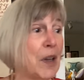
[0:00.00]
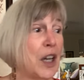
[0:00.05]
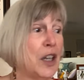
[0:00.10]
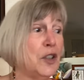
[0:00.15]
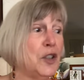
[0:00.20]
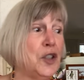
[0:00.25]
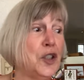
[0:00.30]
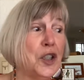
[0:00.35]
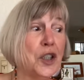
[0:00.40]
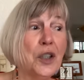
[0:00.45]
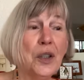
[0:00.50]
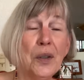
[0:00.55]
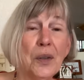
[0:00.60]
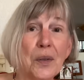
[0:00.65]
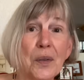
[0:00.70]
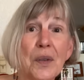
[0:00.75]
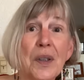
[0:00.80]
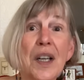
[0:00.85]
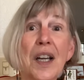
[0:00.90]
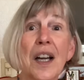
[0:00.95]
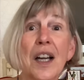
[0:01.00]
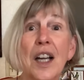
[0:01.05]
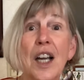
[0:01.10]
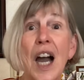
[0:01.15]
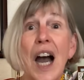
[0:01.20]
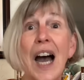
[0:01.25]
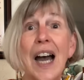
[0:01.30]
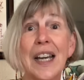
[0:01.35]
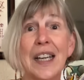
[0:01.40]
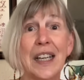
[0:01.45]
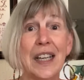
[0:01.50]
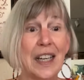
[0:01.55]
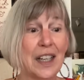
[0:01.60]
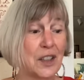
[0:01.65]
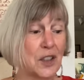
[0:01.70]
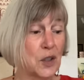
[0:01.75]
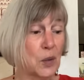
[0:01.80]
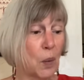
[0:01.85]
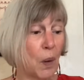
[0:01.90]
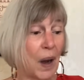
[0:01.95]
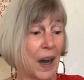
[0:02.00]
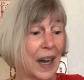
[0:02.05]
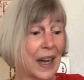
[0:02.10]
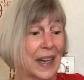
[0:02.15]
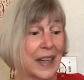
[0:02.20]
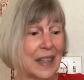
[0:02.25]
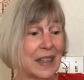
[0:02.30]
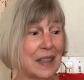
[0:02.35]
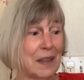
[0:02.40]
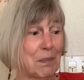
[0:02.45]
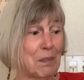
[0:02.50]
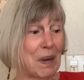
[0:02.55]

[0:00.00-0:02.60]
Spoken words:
June cotton and twine